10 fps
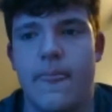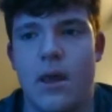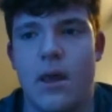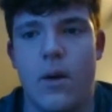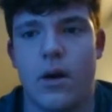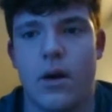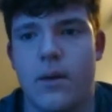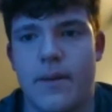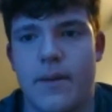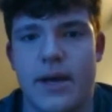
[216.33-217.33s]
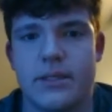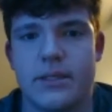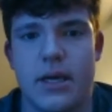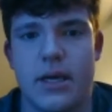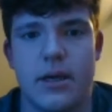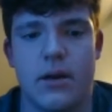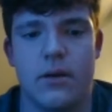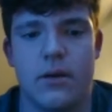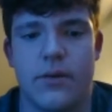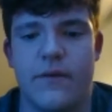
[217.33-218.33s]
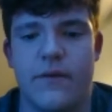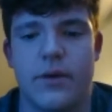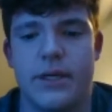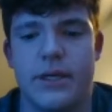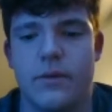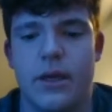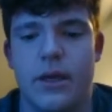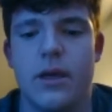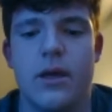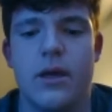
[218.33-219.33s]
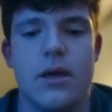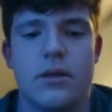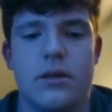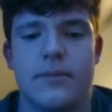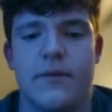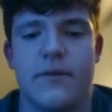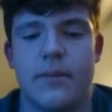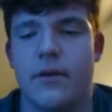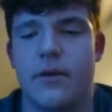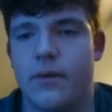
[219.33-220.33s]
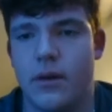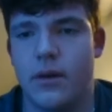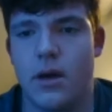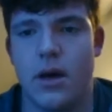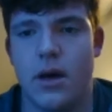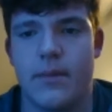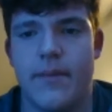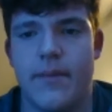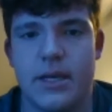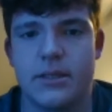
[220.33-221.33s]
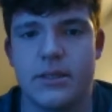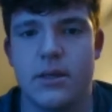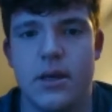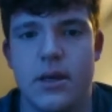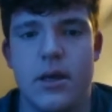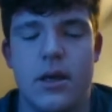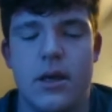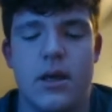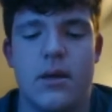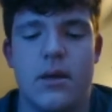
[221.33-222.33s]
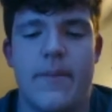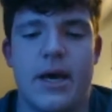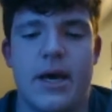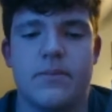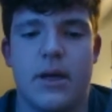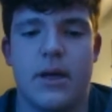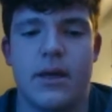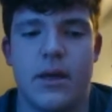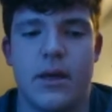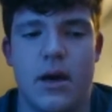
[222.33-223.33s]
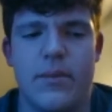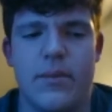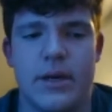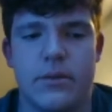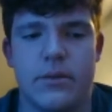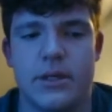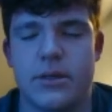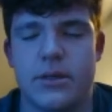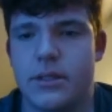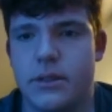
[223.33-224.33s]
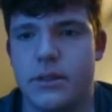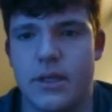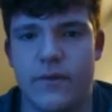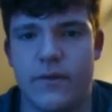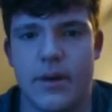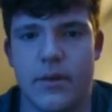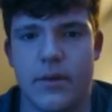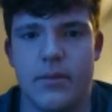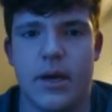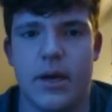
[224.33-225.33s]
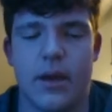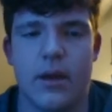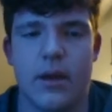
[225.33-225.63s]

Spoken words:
I work on my pass set, 3-4 days a week. So I'm definitely improving my pass blocking. But my strong suit is definitely my run blocking.